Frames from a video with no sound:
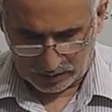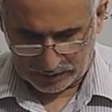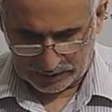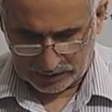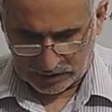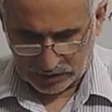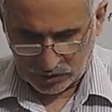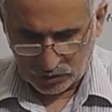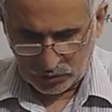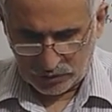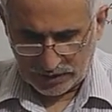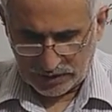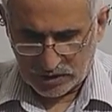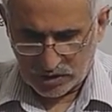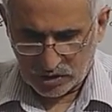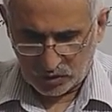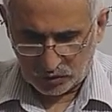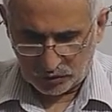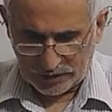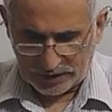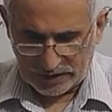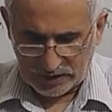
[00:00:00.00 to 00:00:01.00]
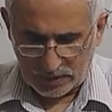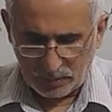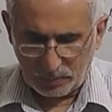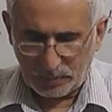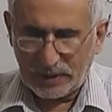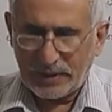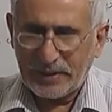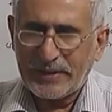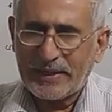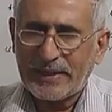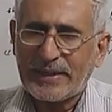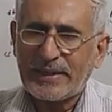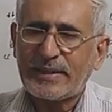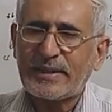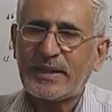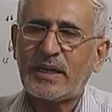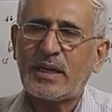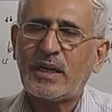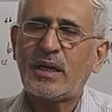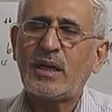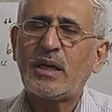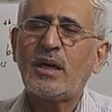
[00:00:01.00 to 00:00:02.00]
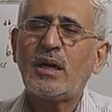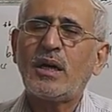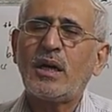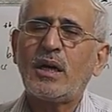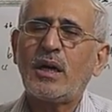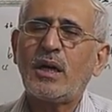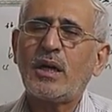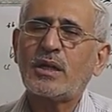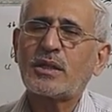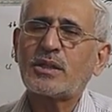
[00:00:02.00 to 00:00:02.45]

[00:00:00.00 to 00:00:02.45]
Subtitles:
dear students. So we completed the